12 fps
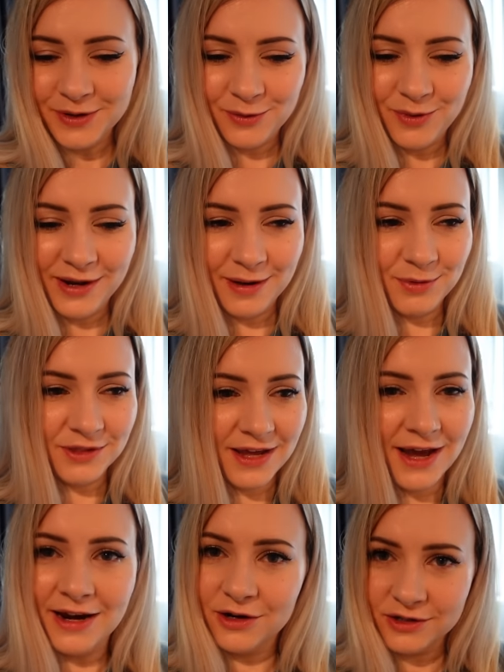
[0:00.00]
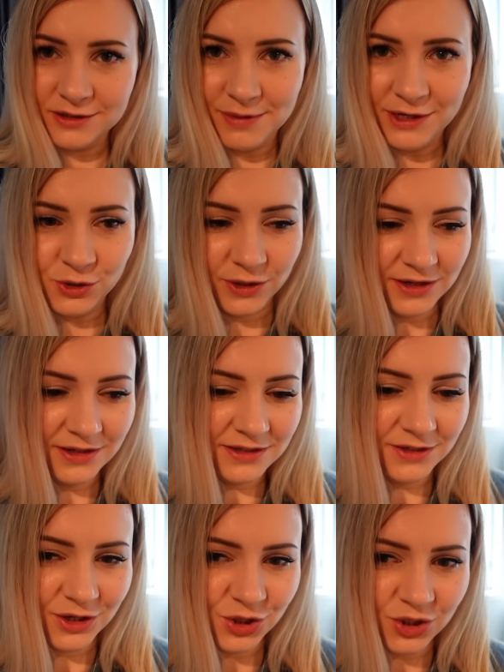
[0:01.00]
we're gonna wake up with that. Chris might join us,
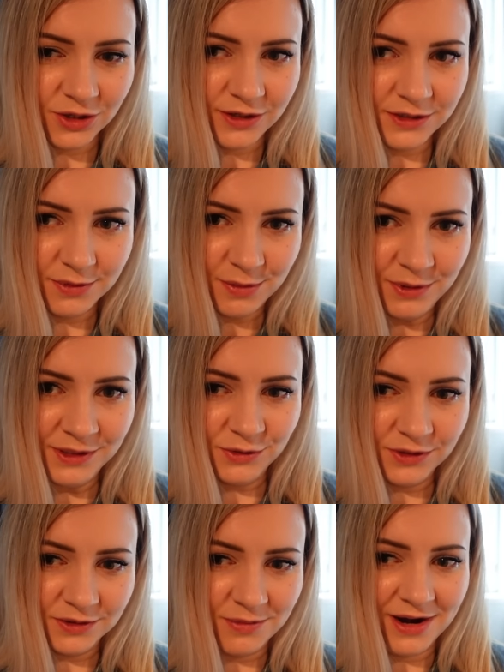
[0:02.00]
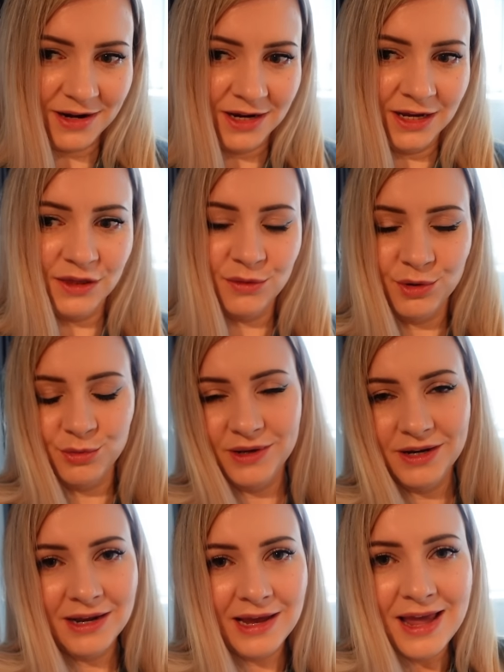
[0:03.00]
not sure, he's a bit busy with some editing at the
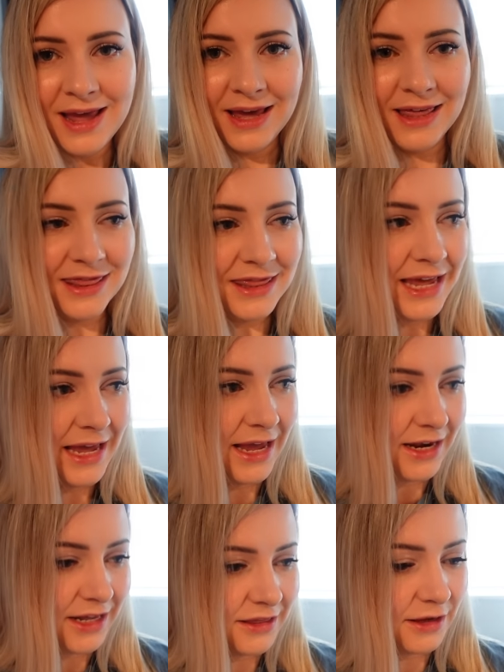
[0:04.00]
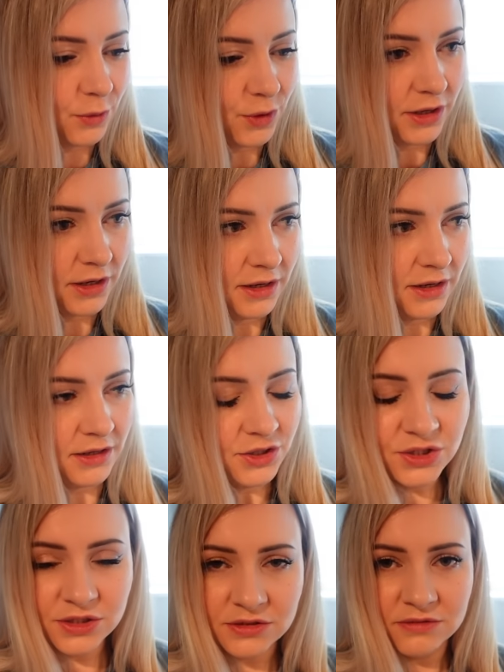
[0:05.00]
moment. And then I think we're gonna
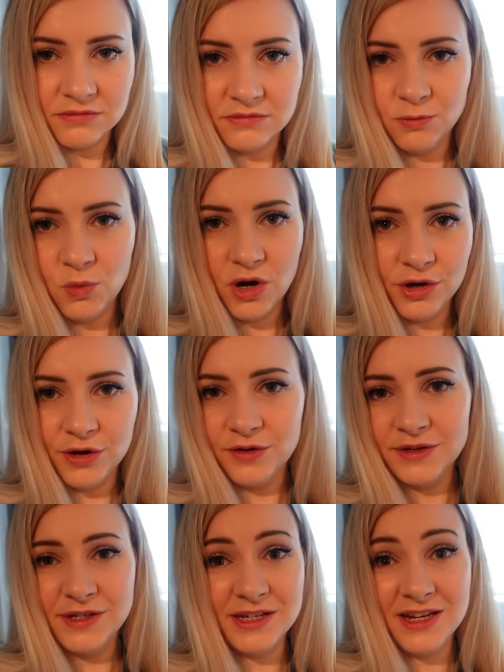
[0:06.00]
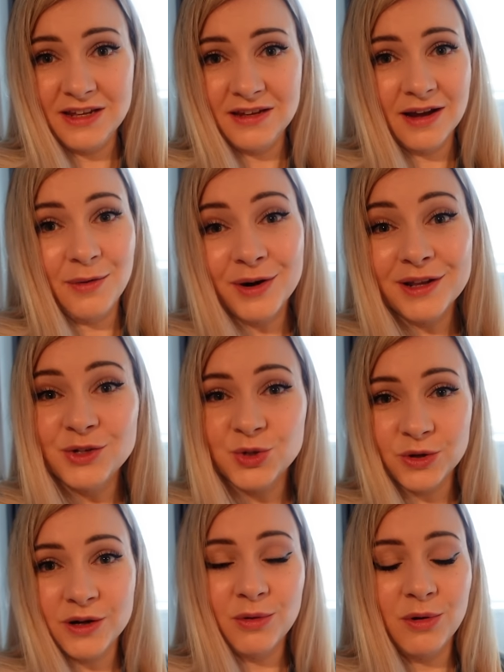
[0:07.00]
just walk around the city. I wanna
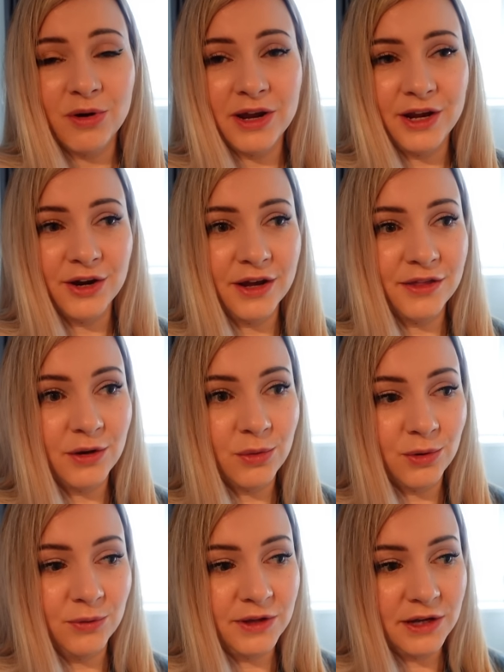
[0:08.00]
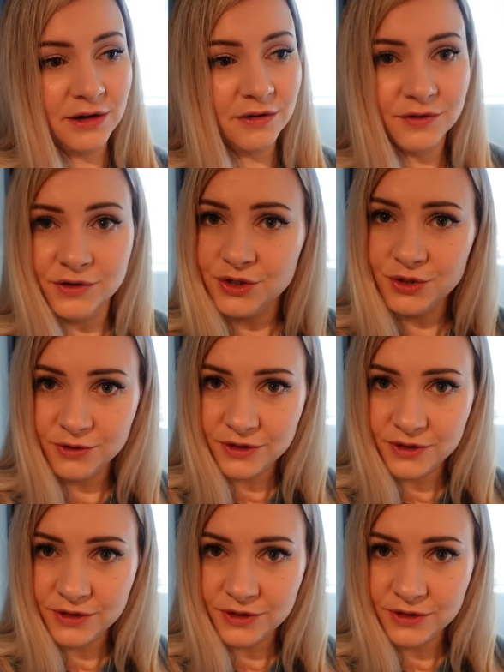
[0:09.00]
enjoy it while we're here. I think we're only here for 2